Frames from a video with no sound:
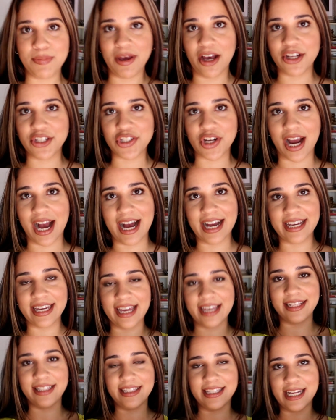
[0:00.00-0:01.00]
me on track
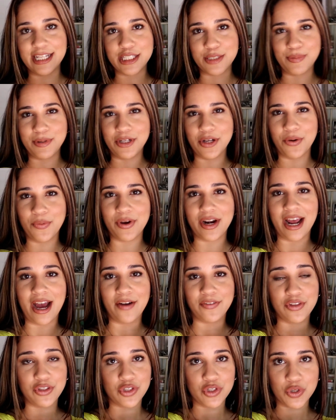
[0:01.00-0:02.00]
and lets me know what I
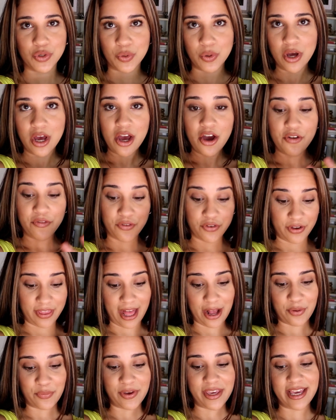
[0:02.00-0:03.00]
have to do for
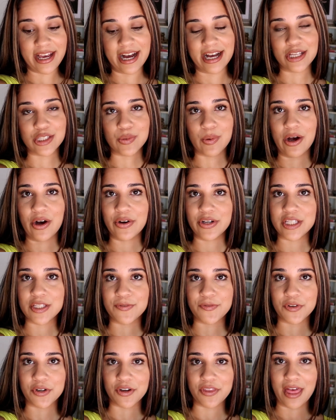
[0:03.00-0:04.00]
that week as well as
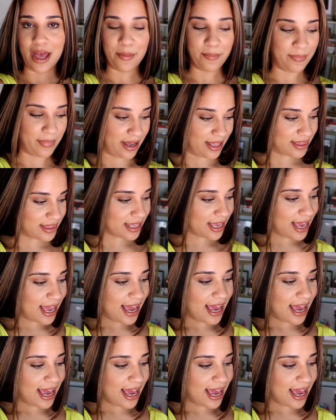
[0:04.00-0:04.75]
for that month.